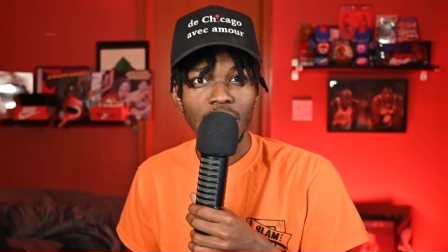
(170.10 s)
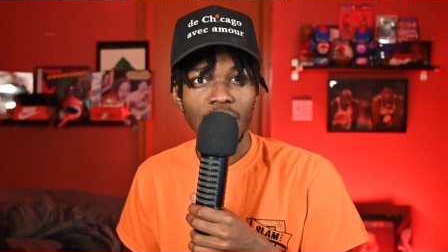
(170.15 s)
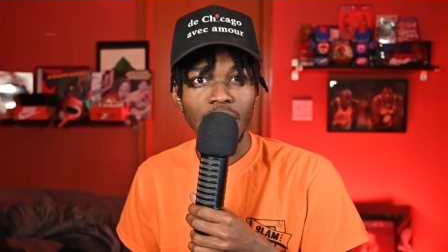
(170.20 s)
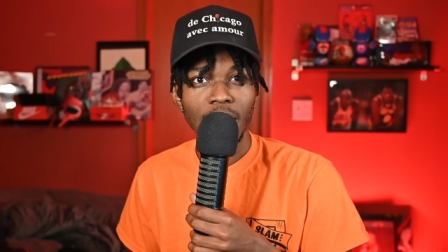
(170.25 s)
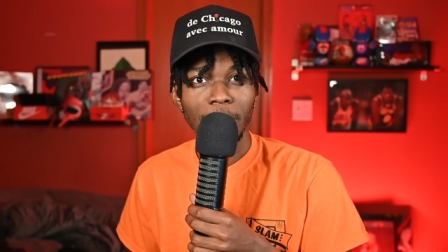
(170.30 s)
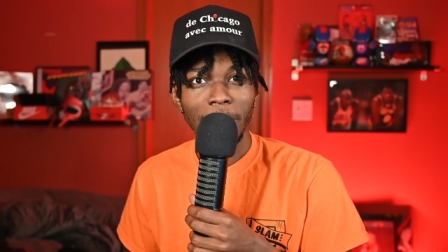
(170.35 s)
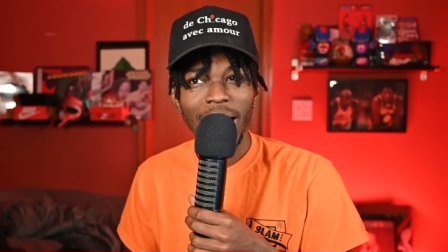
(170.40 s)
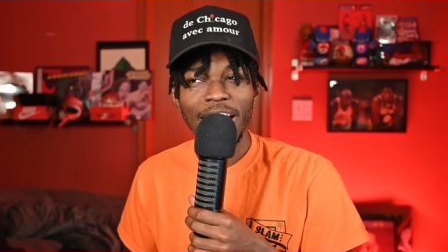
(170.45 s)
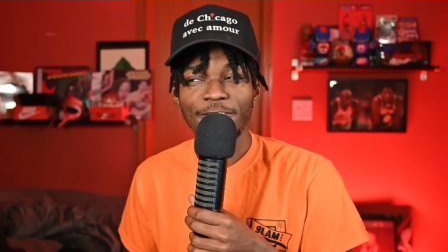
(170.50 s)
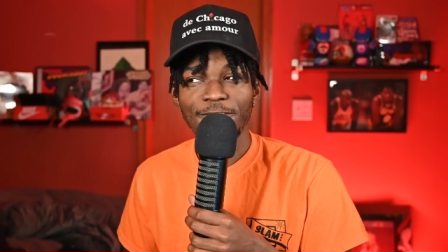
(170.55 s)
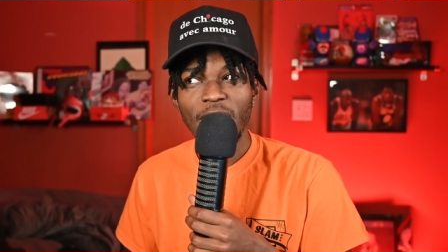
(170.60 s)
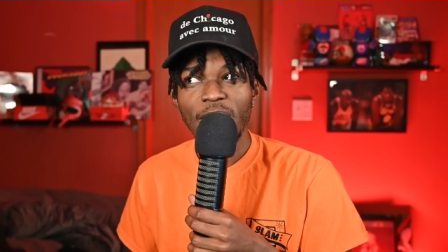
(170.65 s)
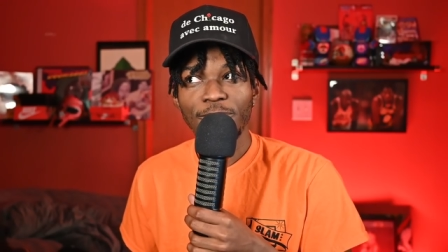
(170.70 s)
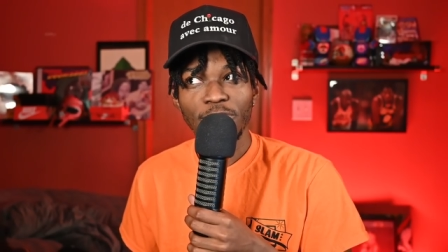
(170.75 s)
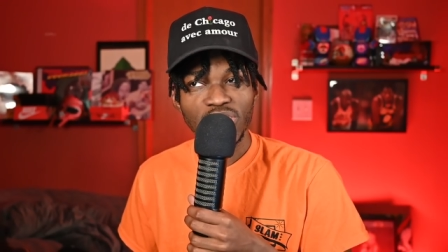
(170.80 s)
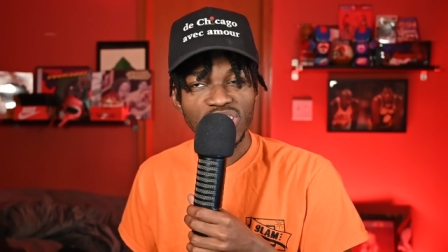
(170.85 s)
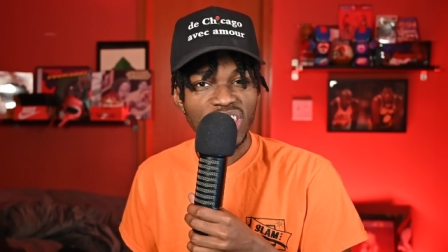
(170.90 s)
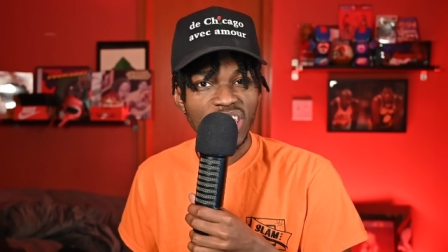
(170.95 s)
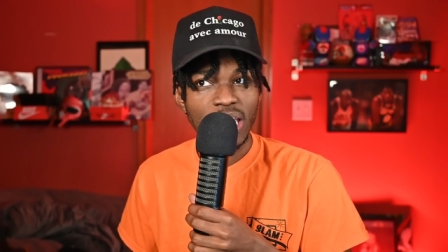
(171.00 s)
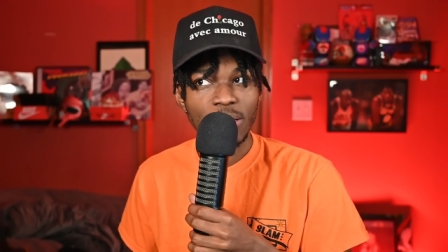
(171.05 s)
my
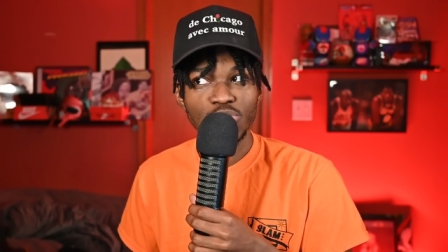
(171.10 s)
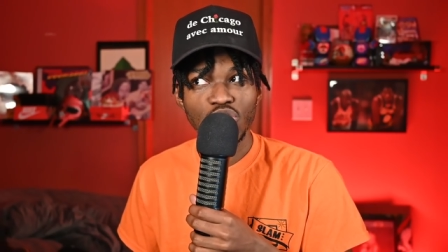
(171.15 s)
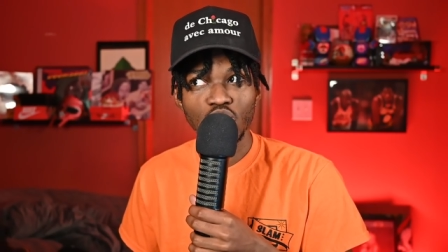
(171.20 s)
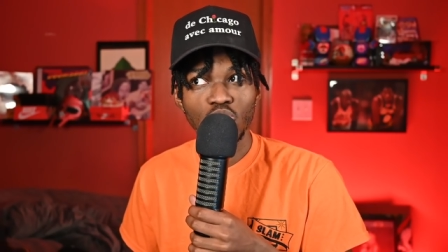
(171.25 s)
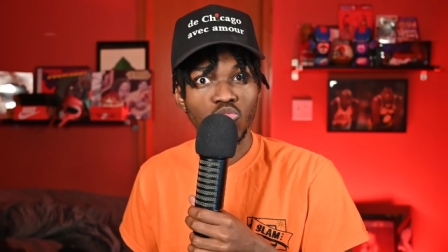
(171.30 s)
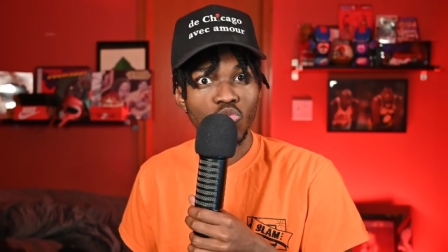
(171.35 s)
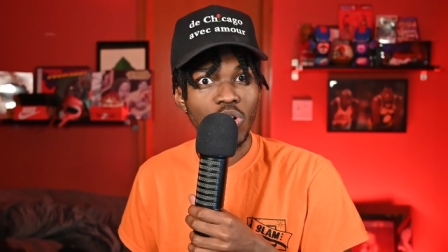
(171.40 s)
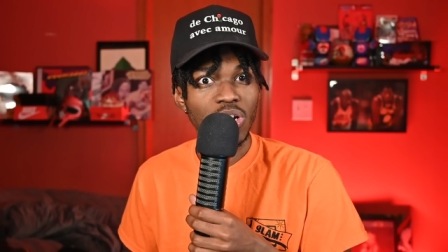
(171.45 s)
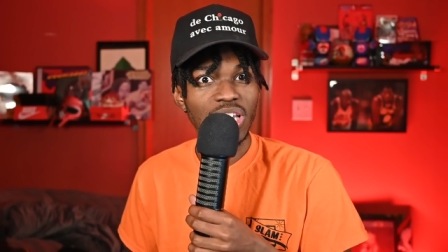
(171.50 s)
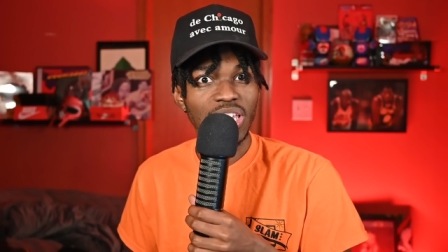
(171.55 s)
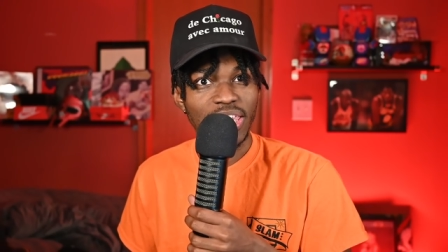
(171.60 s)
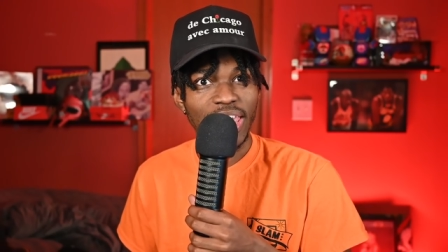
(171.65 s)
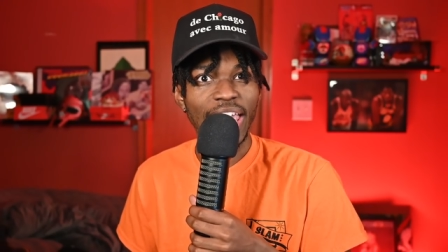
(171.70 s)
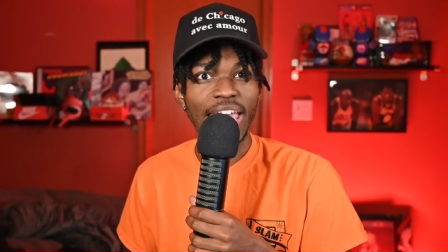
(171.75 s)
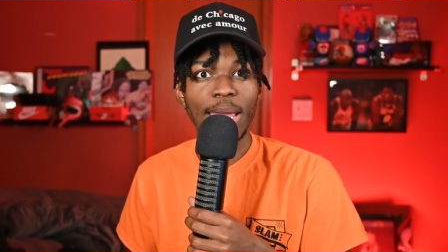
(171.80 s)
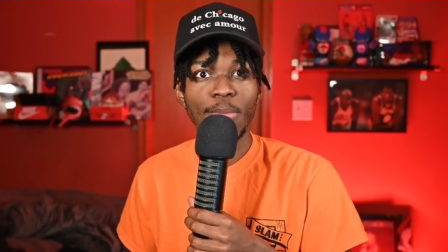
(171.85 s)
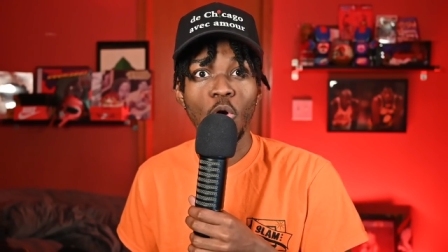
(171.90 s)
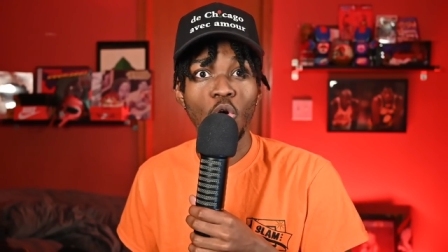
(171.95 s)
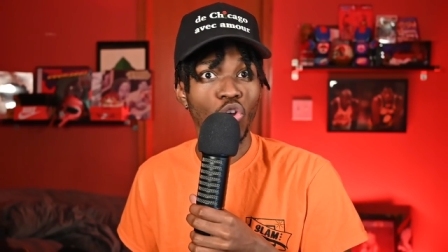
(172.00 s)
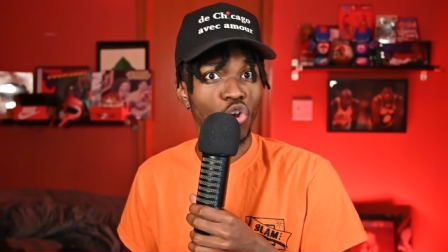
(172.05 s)
favorite team just won a
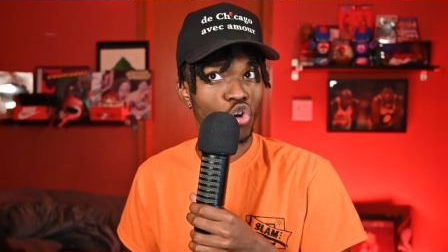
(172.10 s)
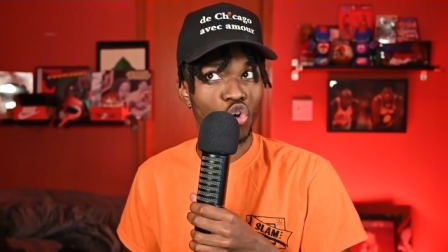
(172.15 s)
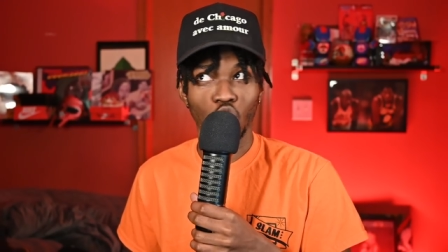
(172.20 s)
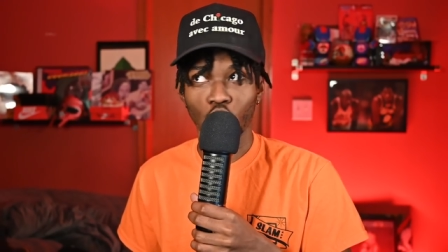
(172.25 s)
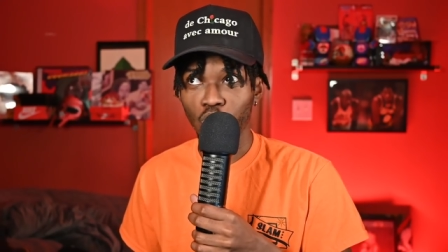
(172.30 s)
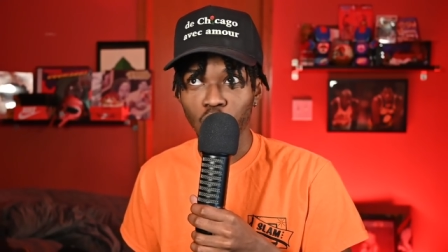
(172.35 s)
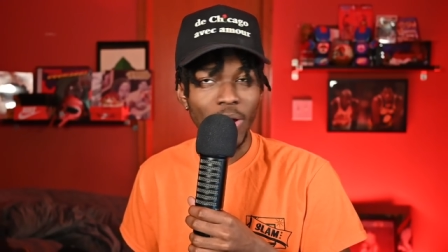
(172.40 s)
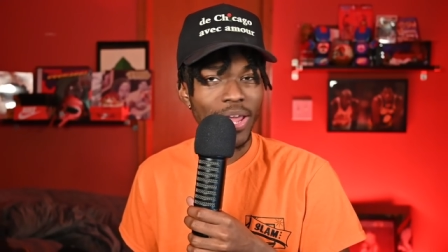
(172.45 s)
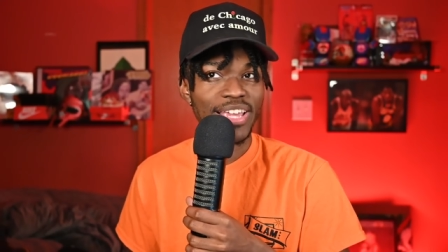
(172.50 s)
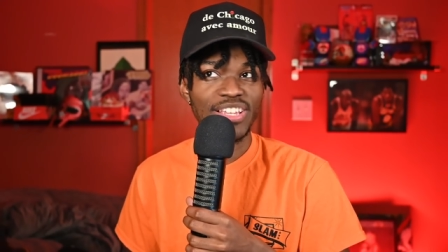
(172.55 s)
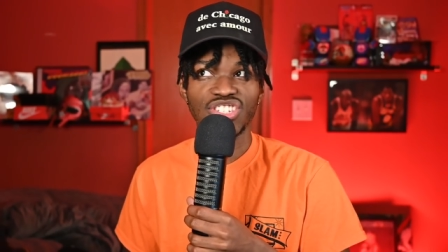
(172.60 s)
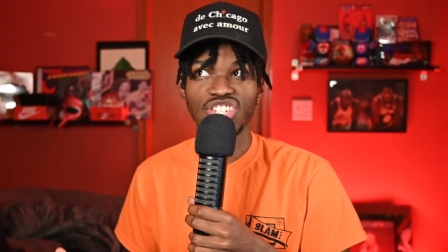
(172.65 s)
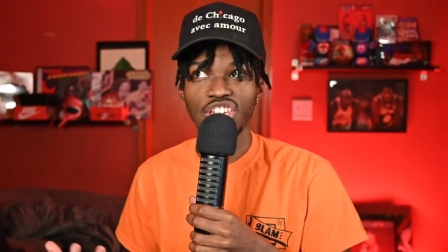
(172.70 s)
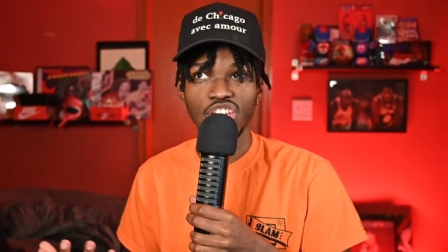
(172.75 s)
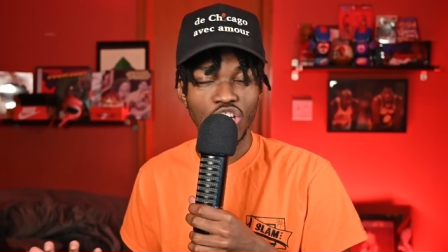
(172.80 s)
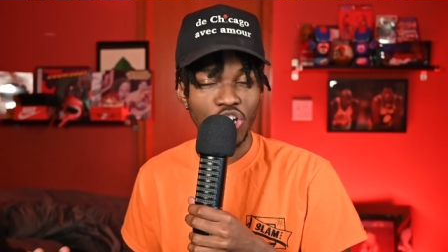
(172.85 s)
game on a crazy,